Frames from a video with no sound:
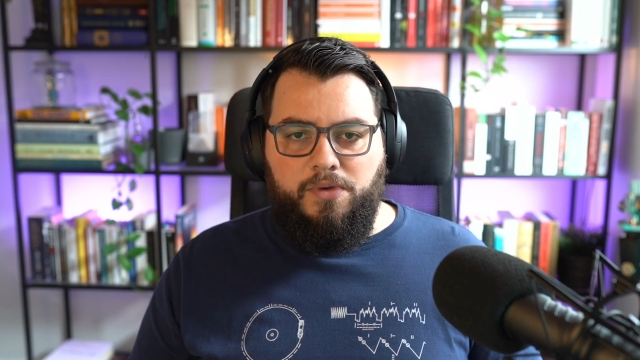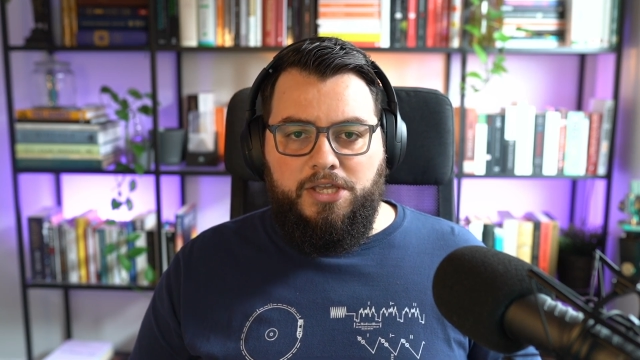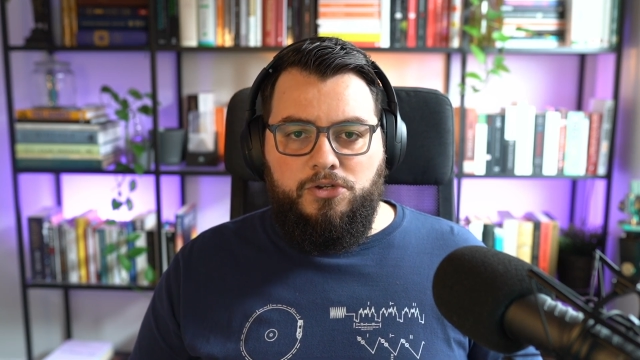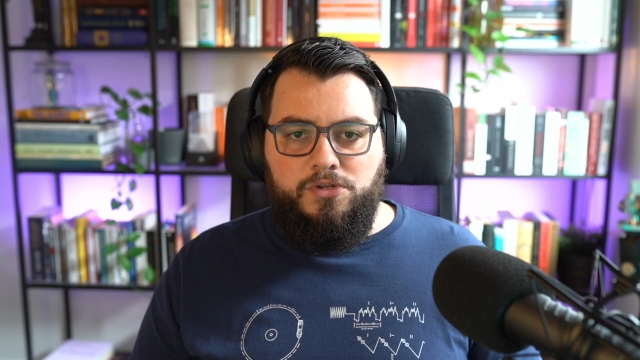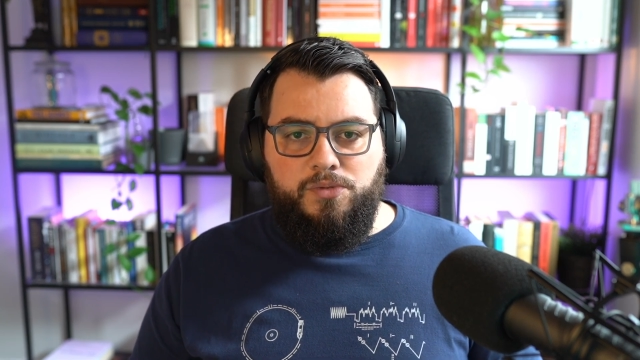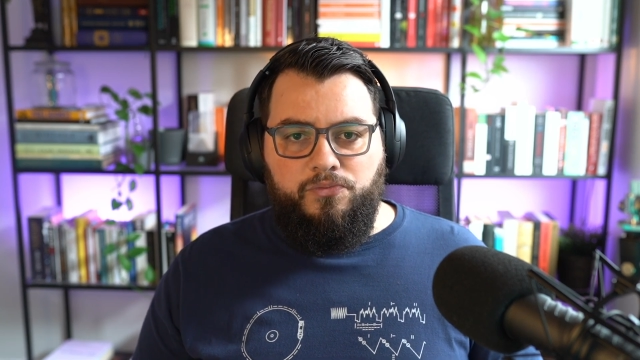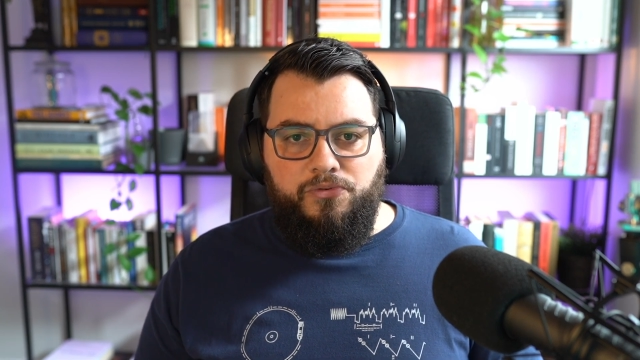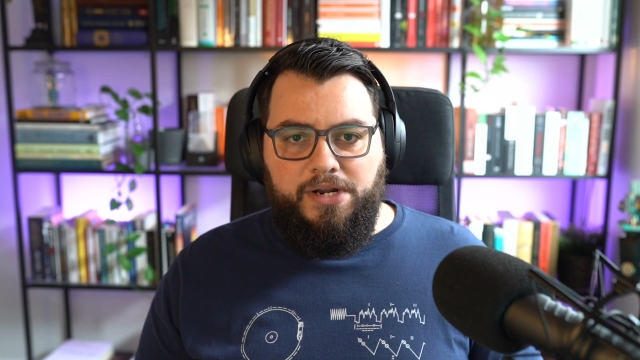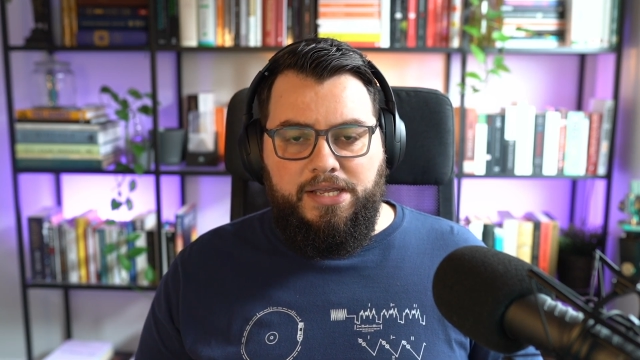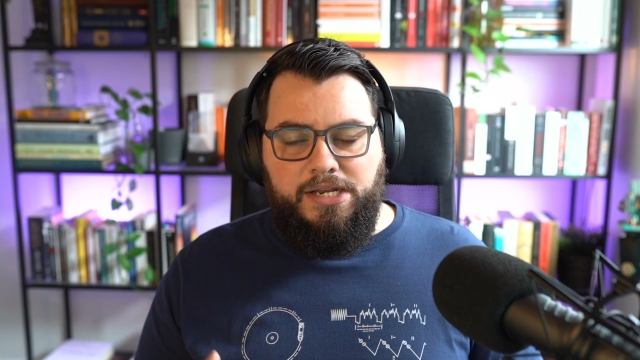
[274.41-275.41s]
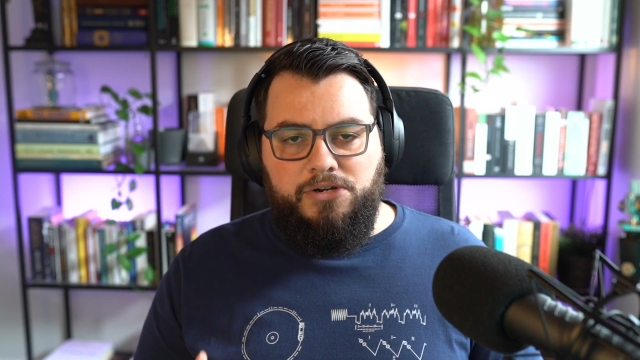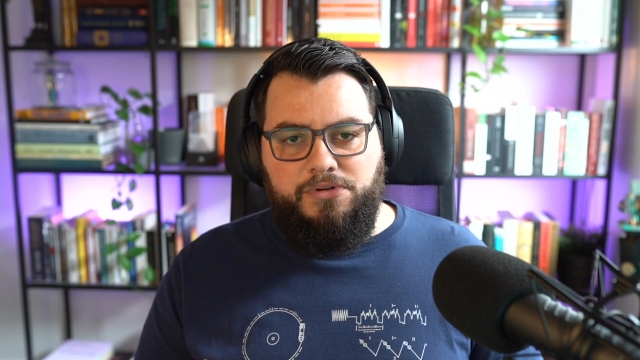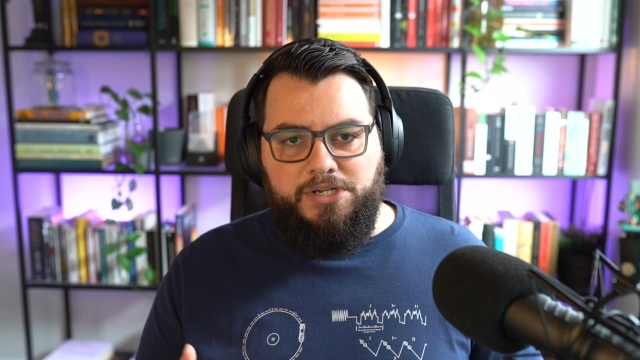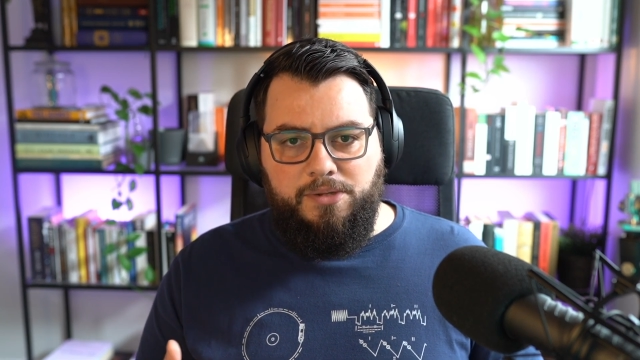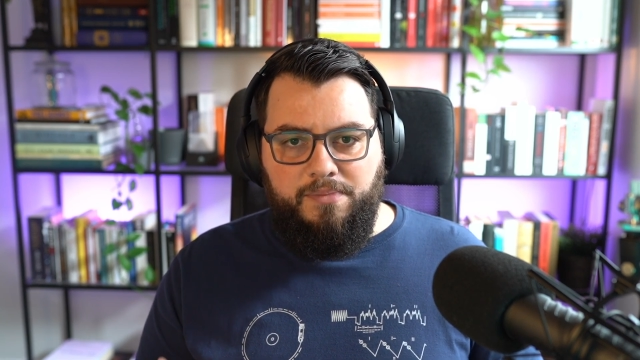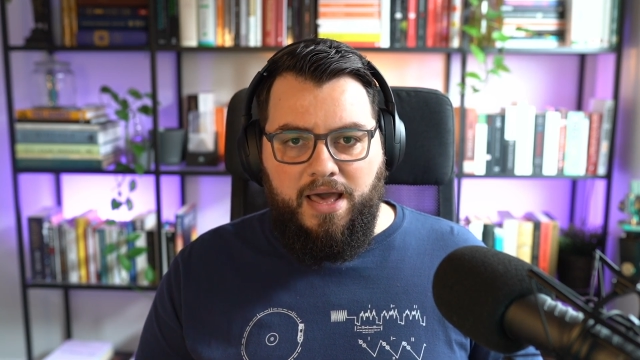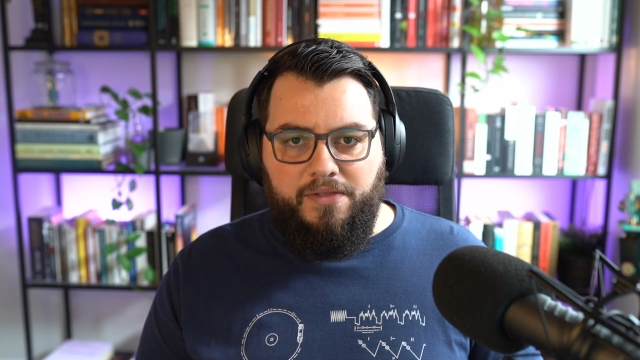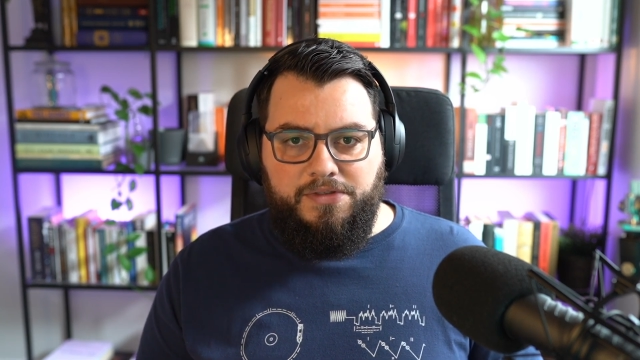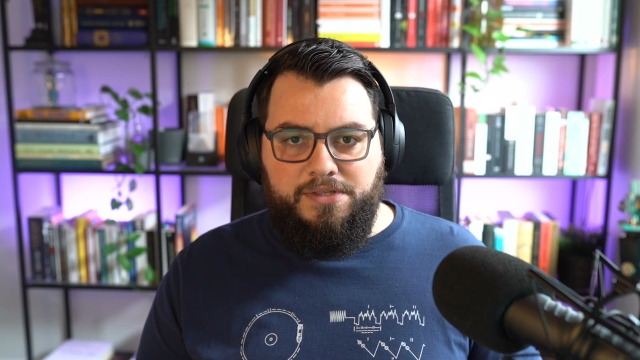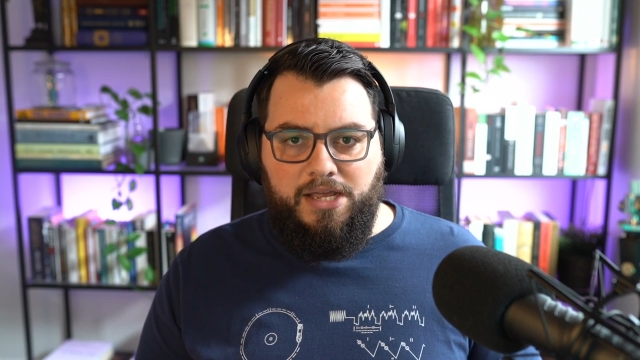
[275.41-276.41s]
we can do some pretty interesting
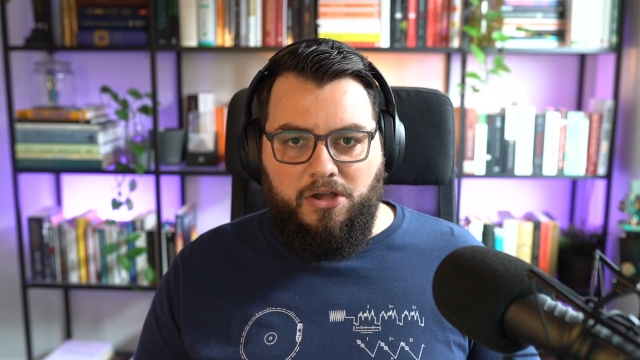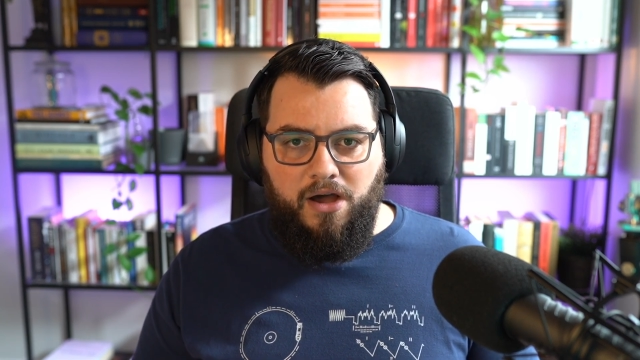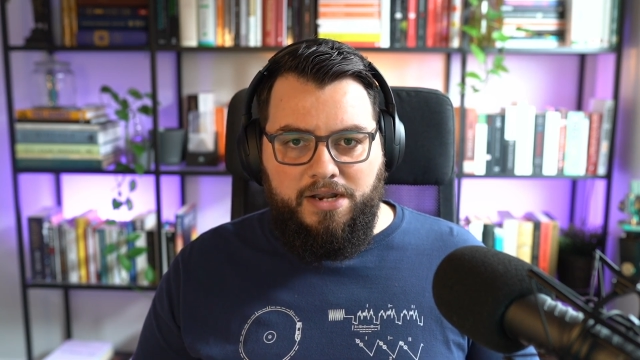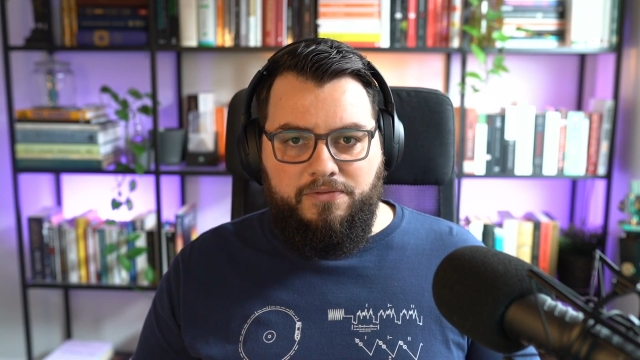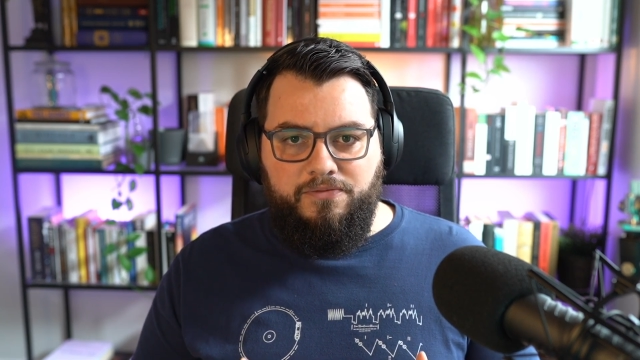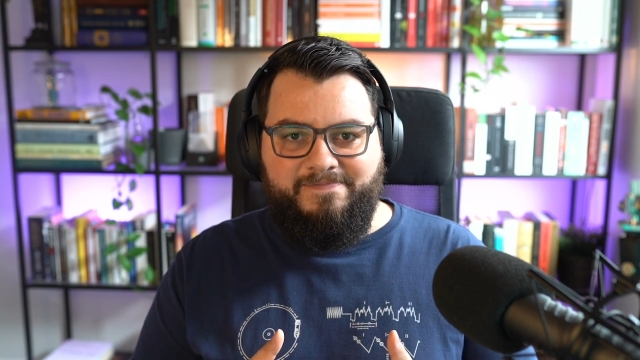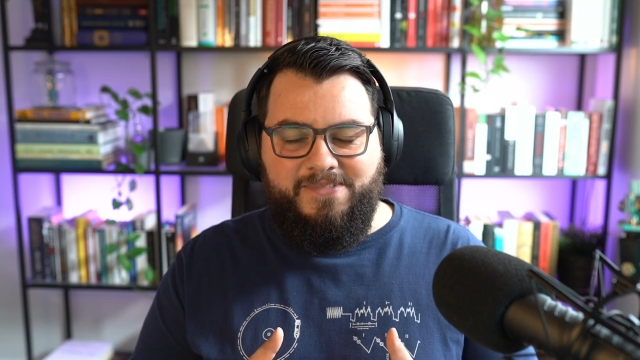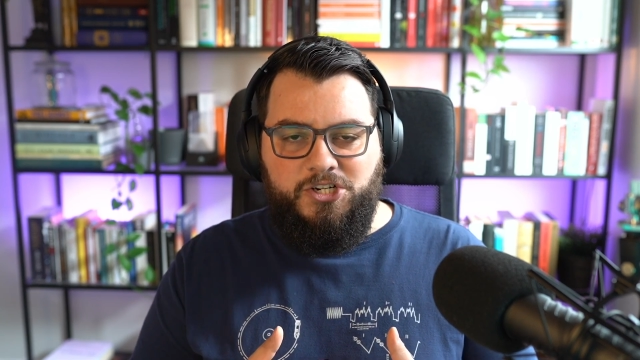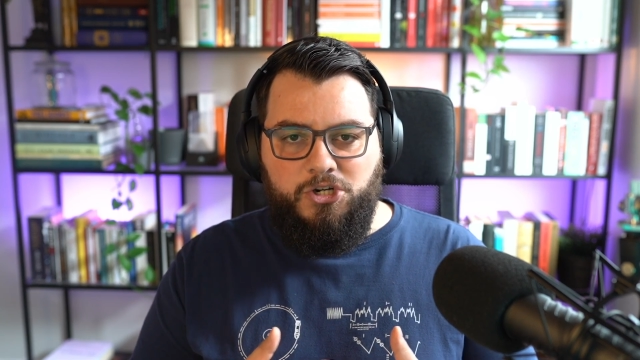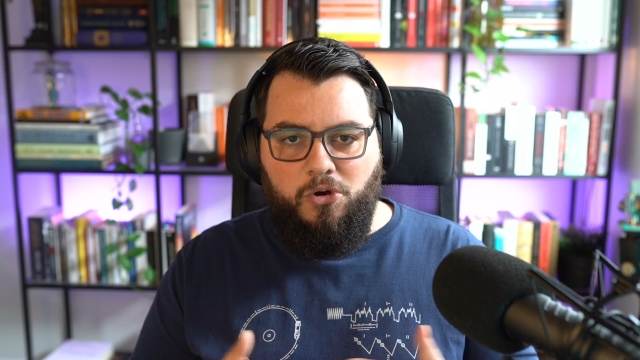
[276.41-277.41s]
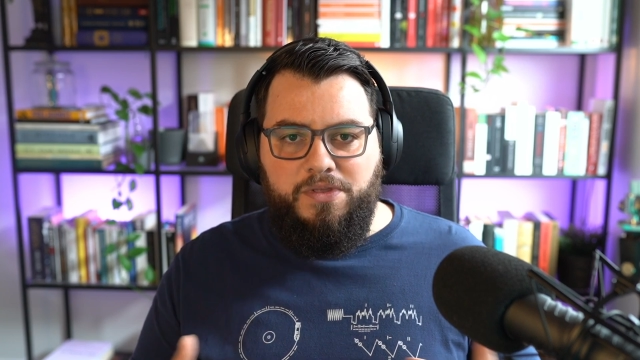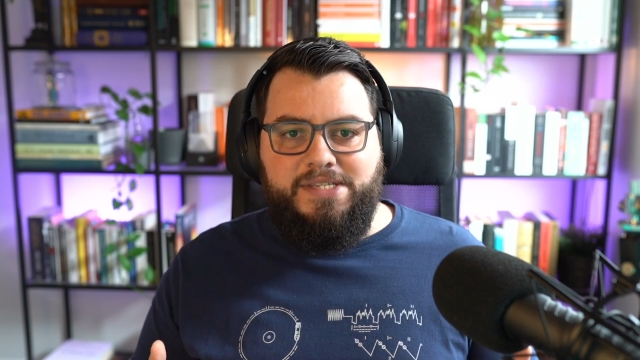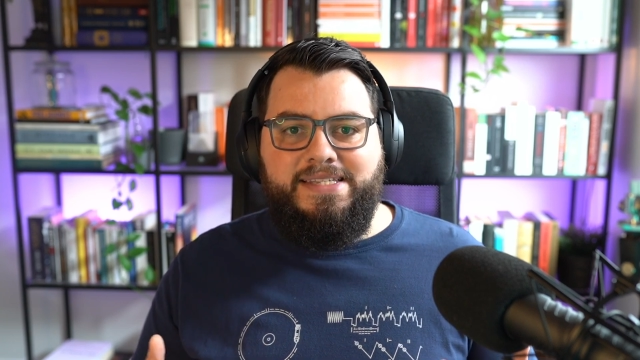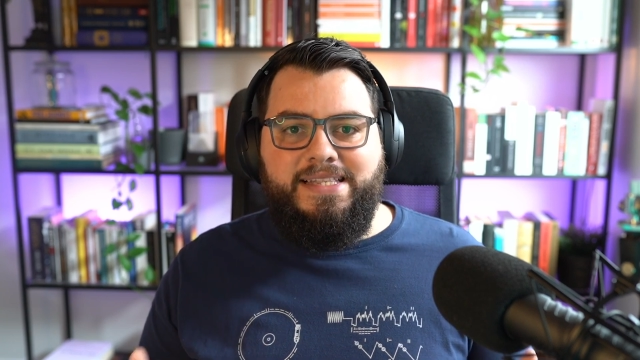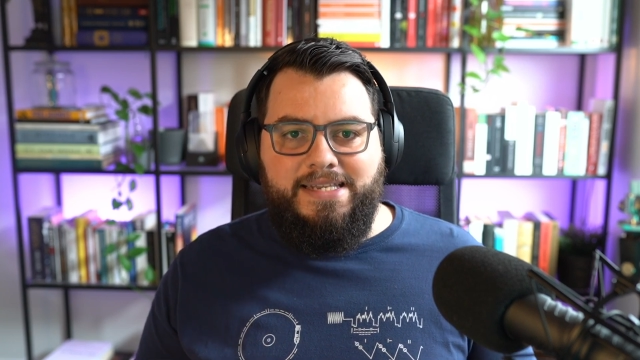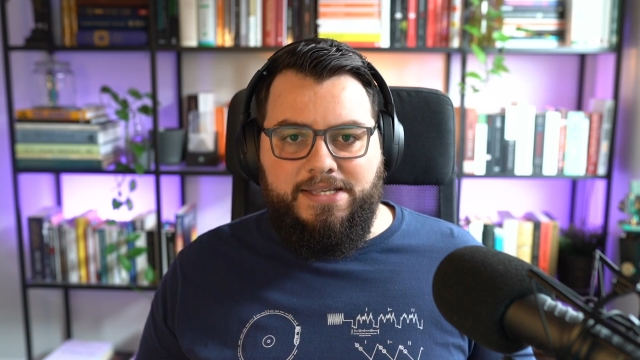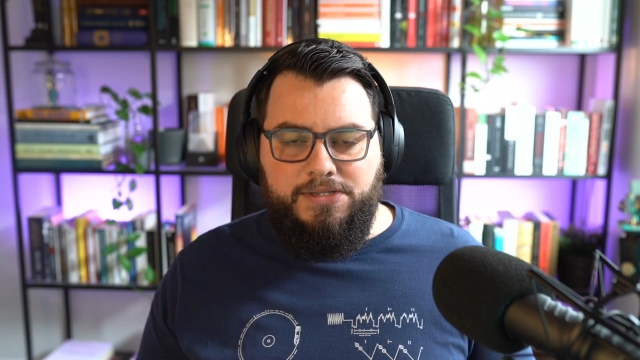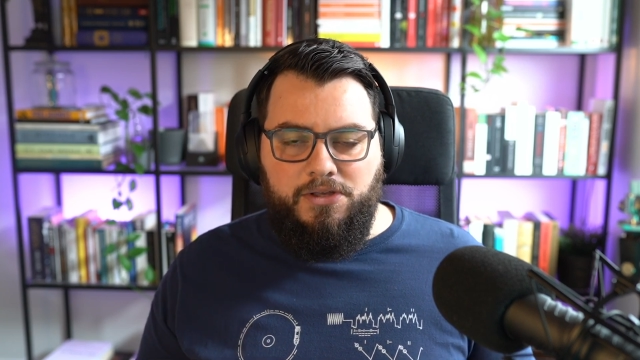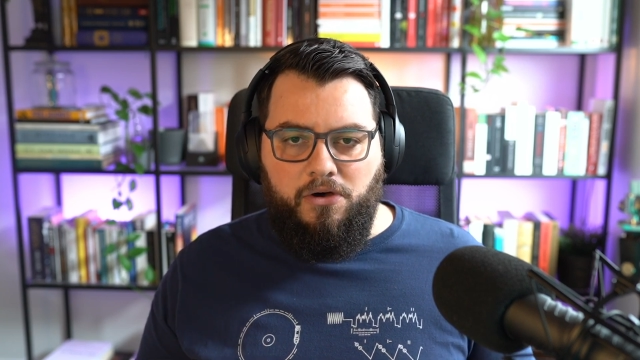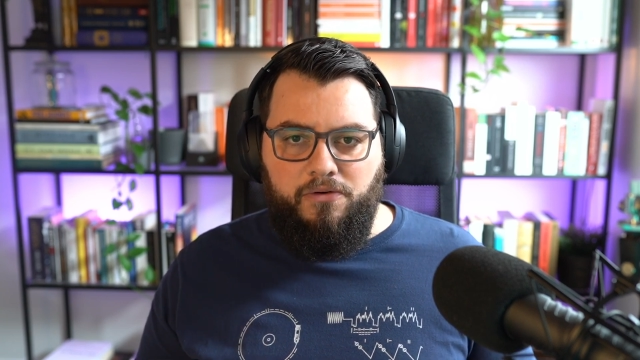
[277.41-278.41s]
maths that kind of show the
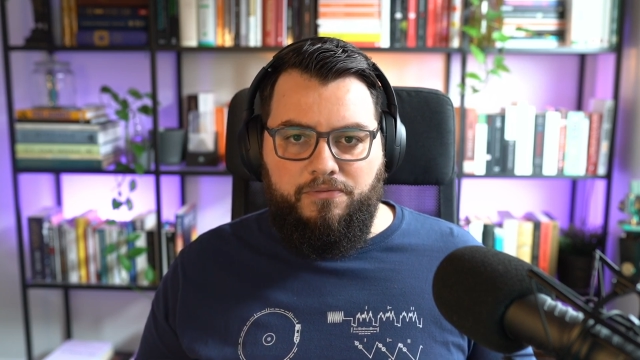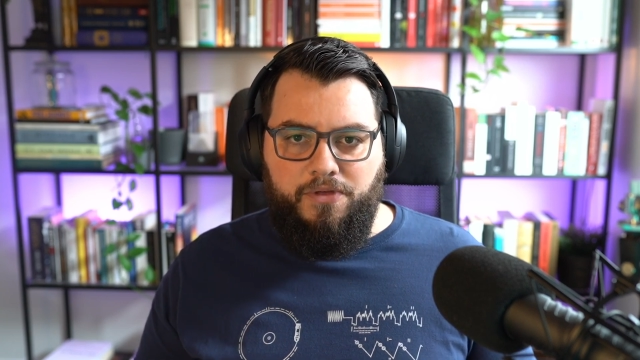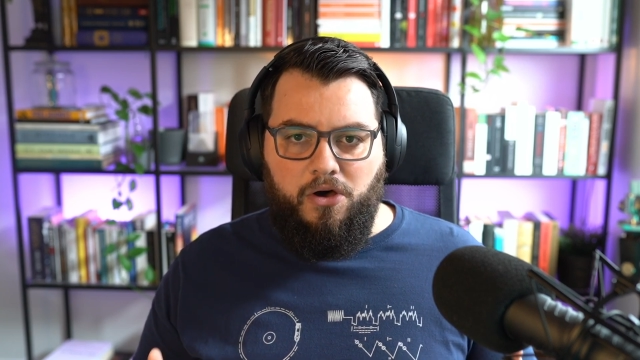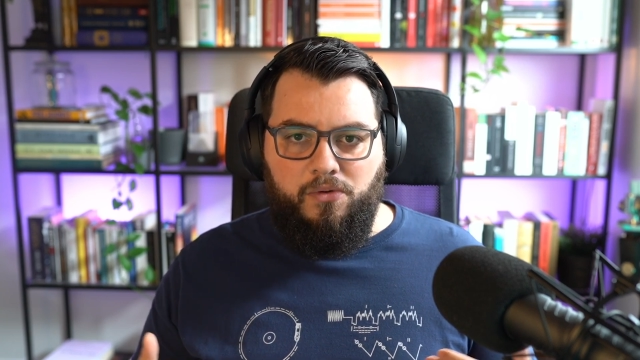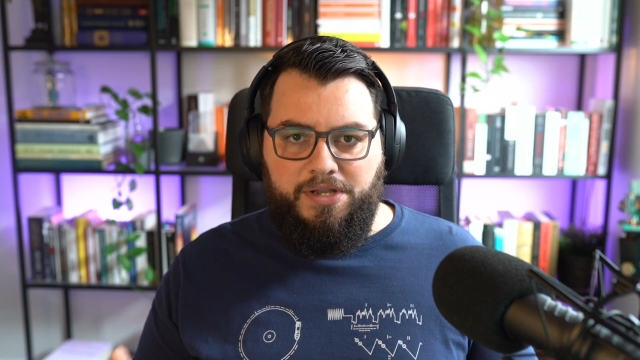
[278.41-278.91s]
silliness of the whole